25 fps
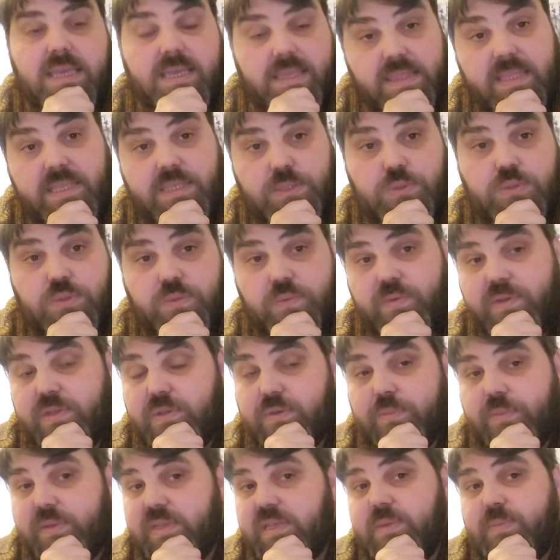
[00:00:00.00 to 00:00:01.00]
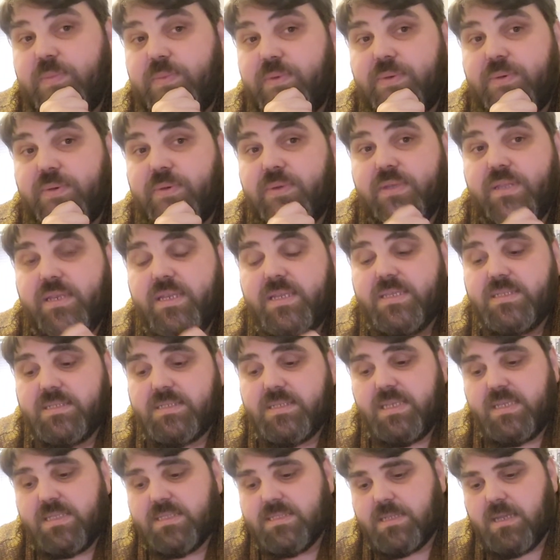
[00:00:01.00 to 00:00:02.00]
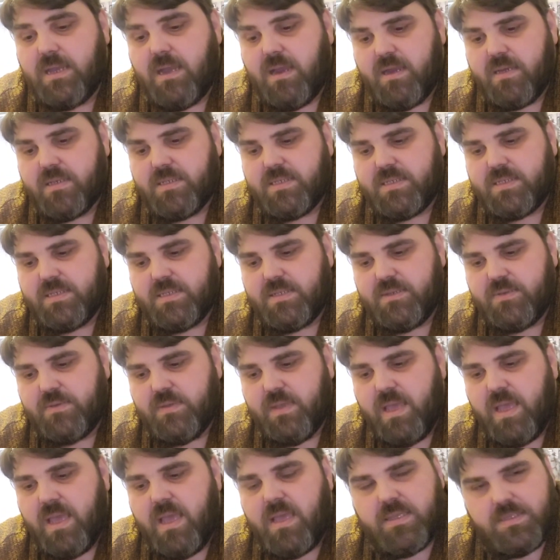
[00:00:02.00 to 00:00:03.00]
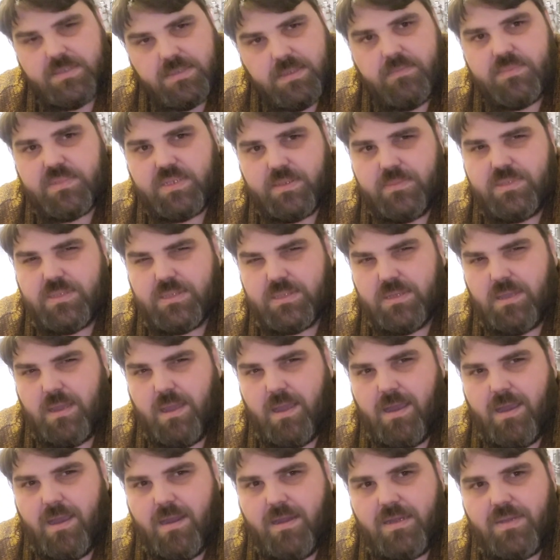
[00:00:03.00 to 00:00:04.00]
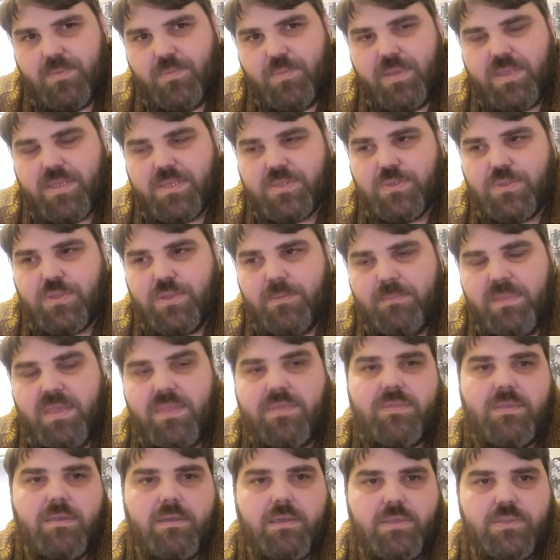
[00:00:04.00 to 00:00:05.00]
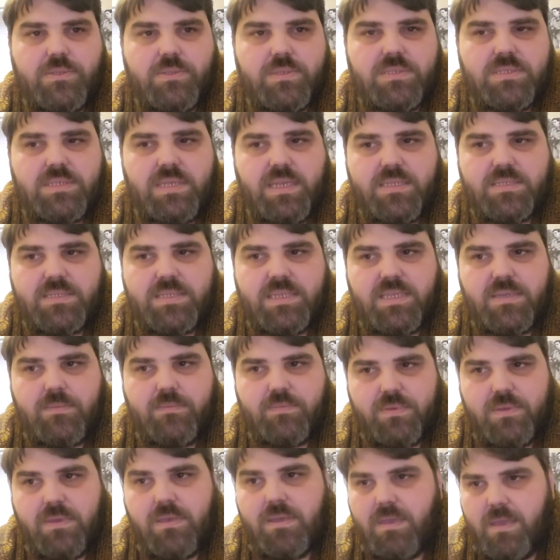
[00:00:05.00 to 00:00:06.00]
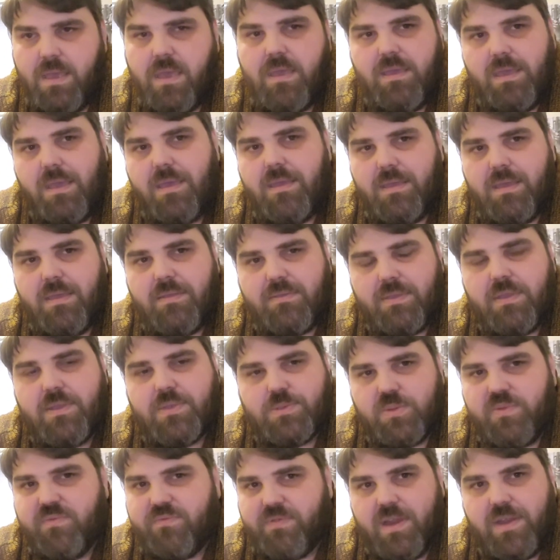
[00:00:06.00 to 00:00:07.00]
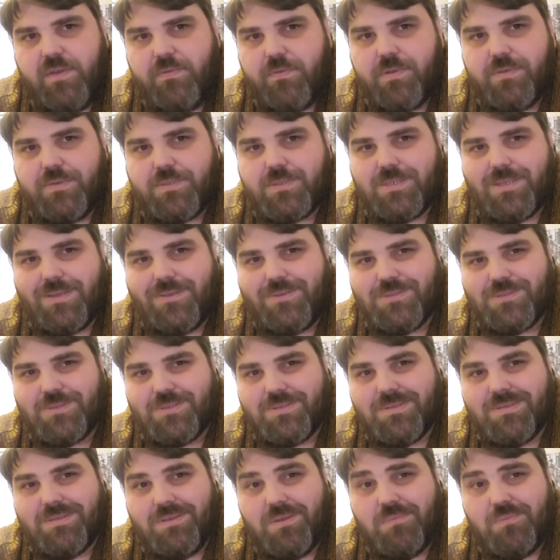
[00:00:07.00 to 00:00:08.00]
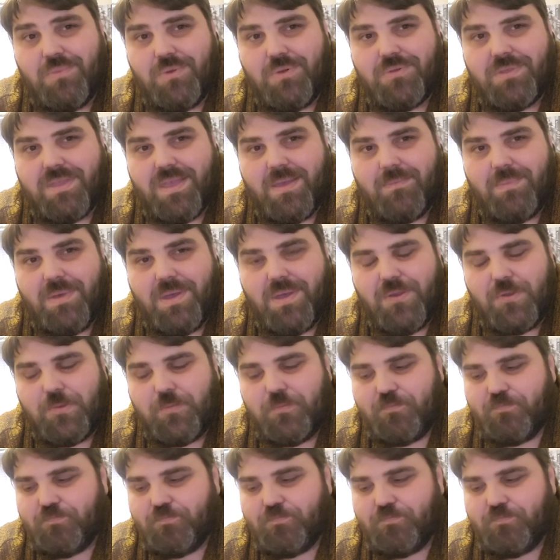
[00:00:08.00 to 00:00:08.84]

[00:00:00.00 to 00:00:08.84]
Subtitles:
These are real people, and it's hard to sometimes it's hard because all the myth that goes to the Titanic, but those were very real souls on board that boat.